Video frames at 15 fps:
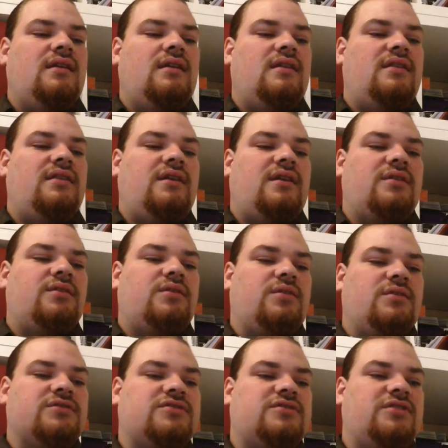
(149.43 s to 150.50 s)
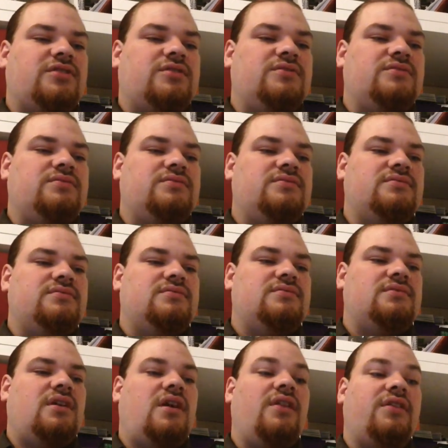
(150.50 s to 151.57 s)
There are also
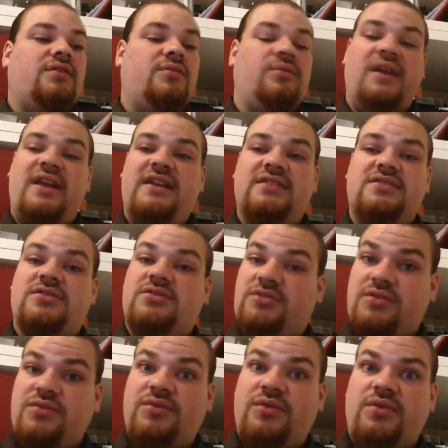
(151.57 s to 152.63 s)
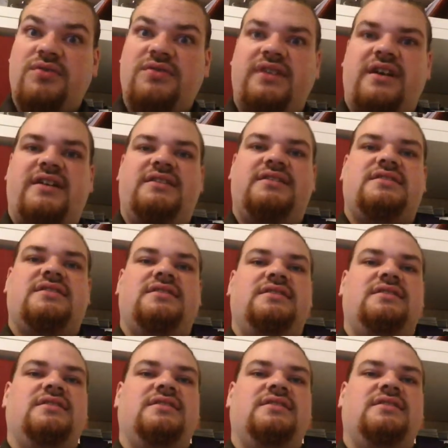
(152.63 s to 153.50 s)
other ways to roll dice.